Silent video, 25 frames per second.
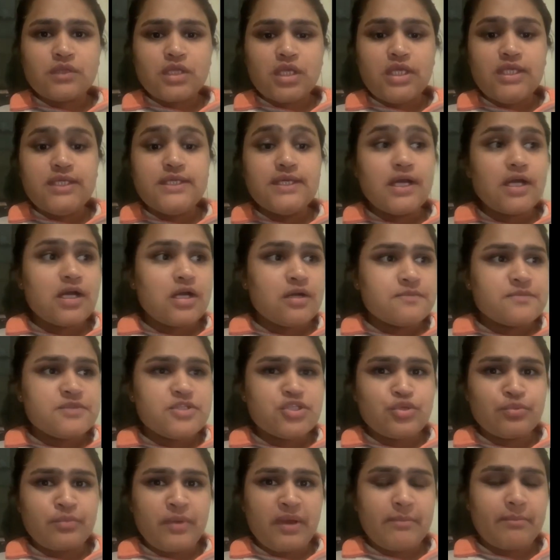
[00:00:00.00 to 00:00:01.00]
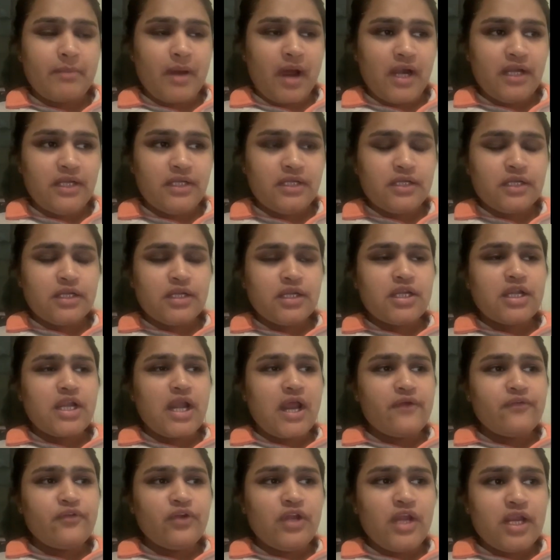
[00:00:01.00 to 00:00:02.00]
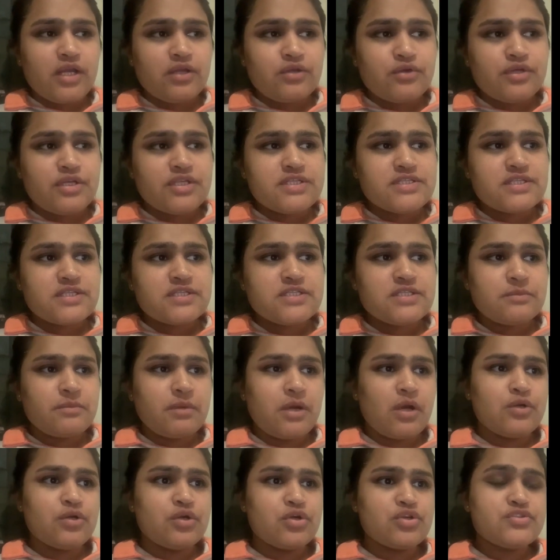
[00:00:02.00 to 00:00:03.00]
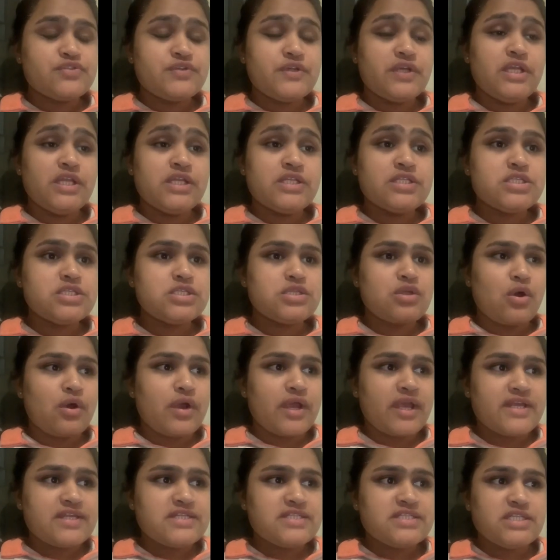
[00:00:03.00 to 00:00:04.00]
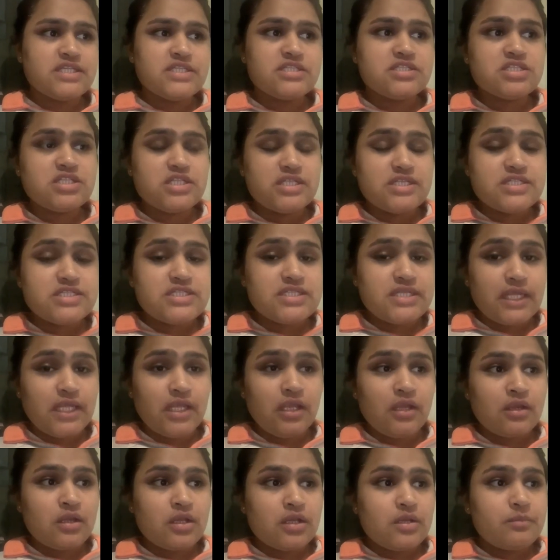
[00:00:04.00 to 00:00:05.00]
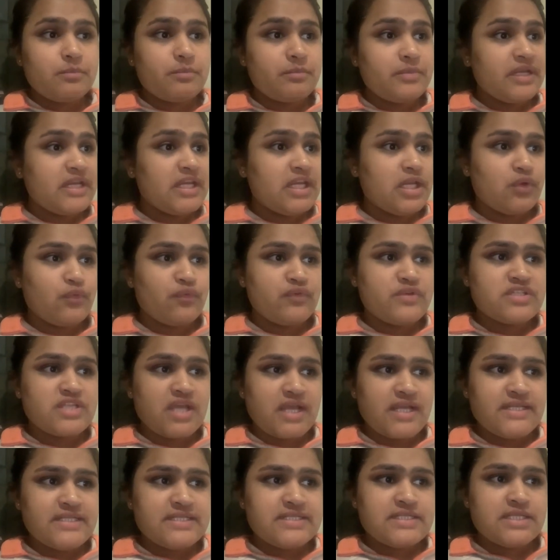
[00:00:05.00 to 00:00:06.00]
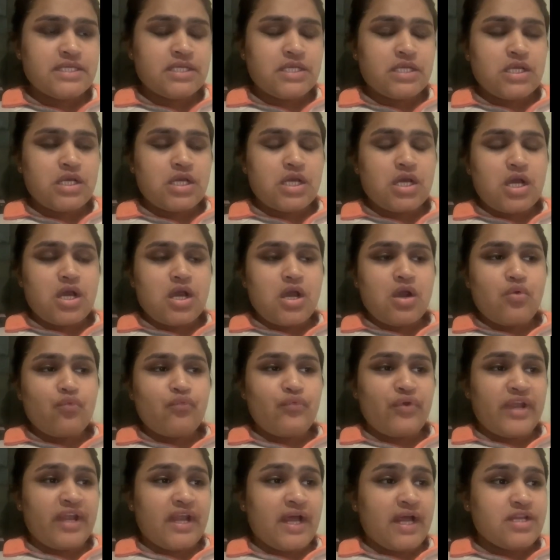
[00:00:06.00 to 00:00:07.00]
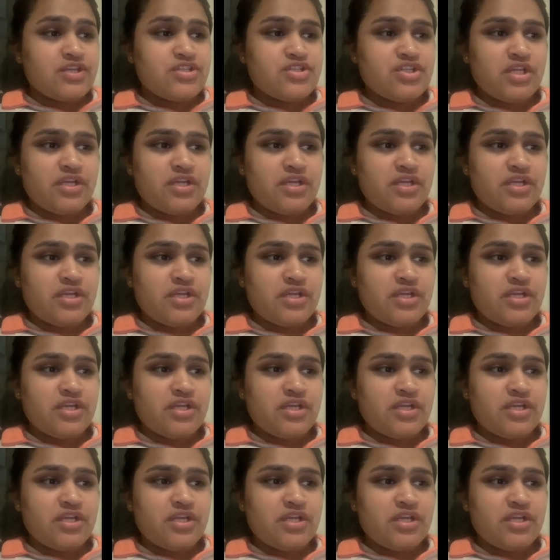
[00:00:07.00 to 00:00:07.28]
Here comes to my part. I would like to discuss about Australian Stock Exchange listing, prerequisites, financial